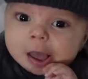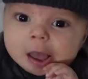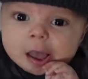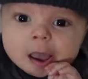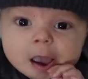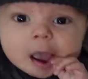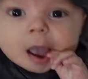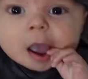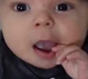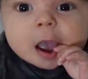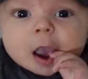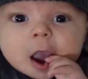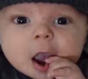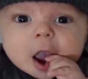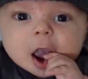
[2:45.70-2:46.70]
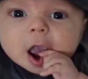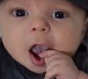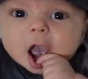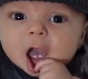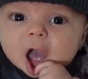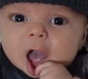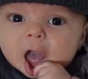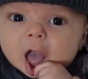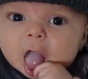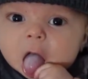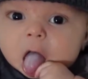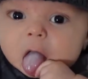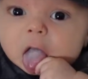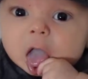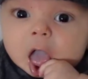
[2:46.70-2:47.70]
Hi.
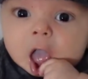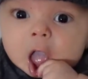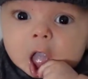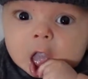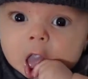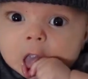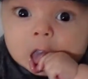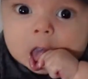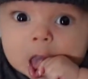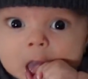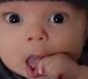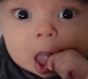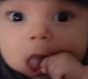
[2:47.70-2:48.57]
Hi. What happened to